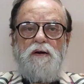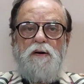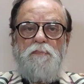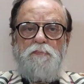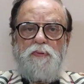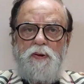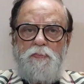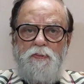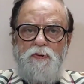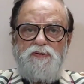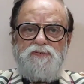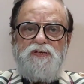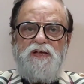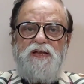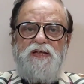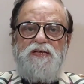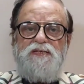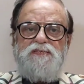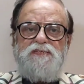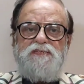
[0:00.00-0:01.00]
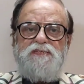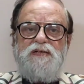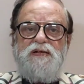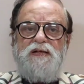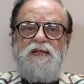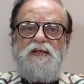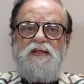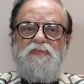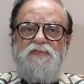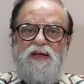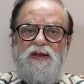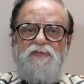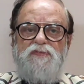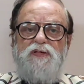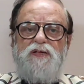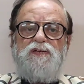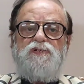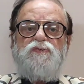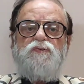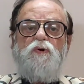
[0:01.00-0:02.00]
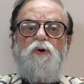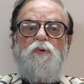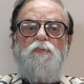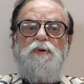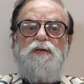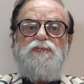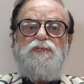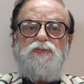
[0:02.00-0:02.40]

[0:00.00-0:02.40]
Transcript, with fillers: A proposal is that this should be